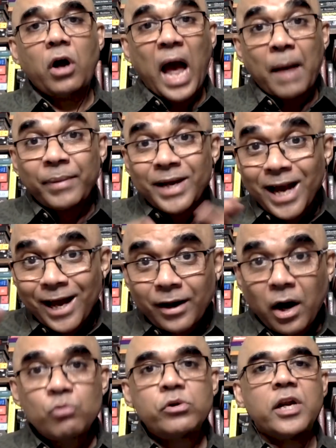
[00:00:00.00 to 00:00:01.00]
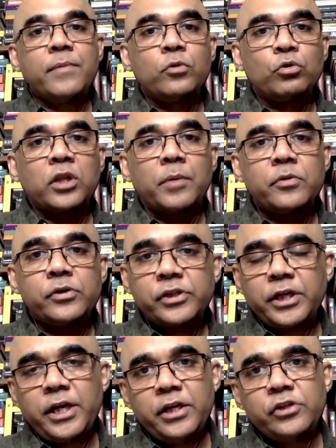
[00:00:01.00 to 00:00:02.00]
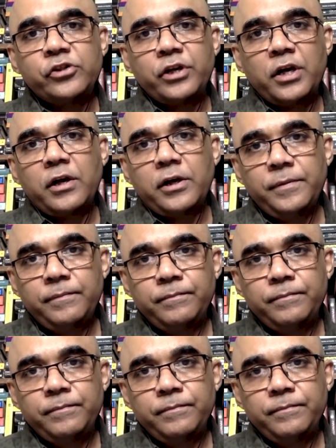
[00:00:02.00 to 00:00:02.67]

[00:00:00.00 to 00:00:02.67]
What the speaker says: happening around him to Tamils in Sri Lanka.